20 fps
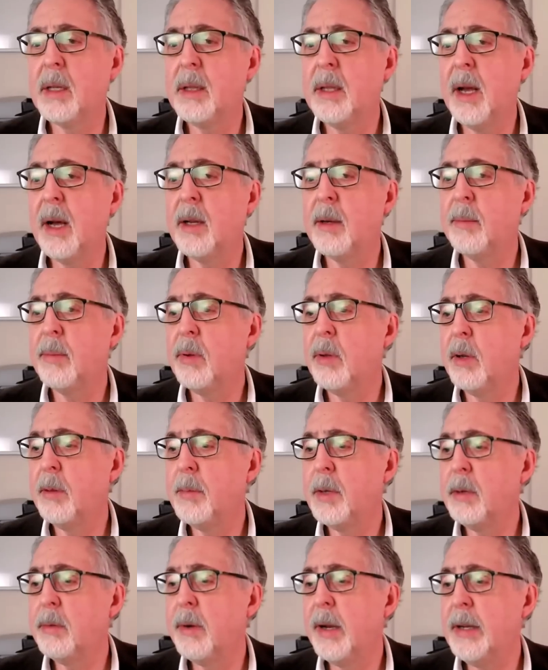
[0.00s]

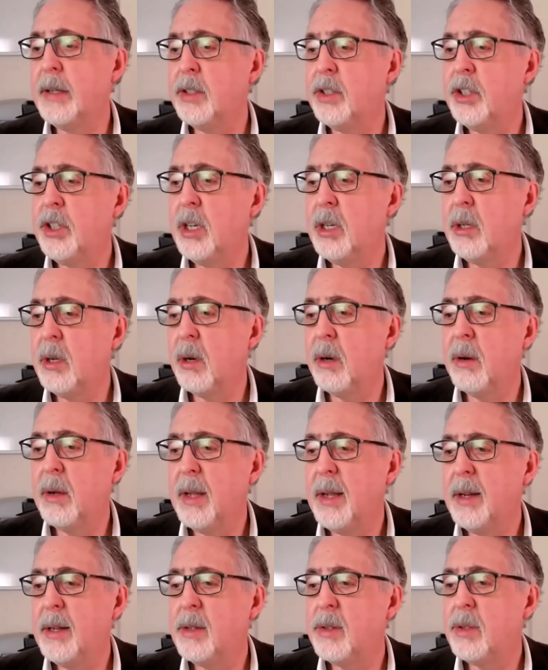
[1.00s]
unemployment rate in Chico,
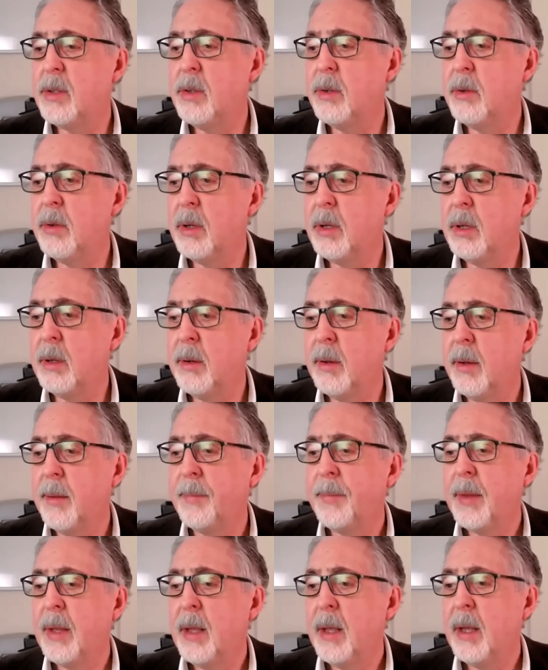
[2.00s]
it
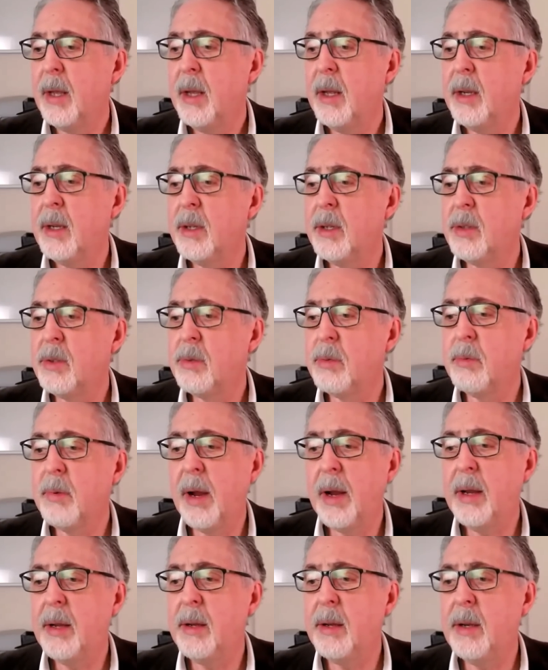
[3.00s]
is
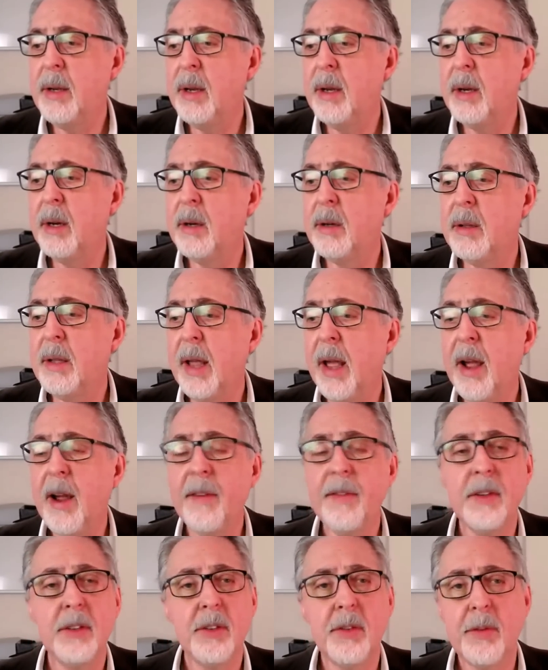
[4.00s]
right near the
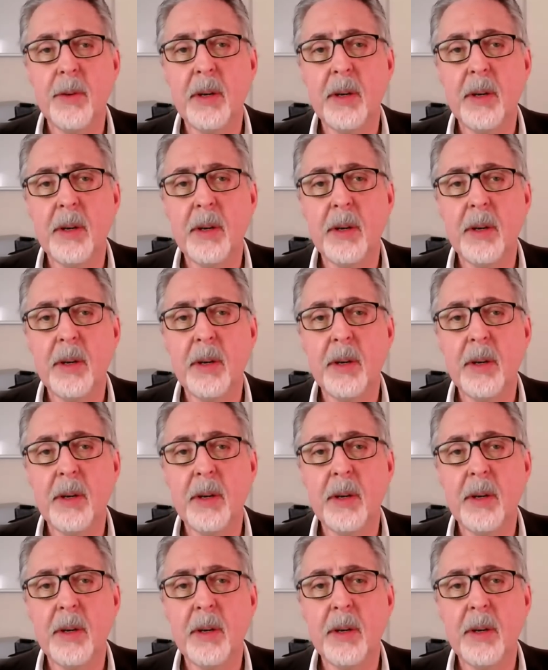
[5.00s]
average for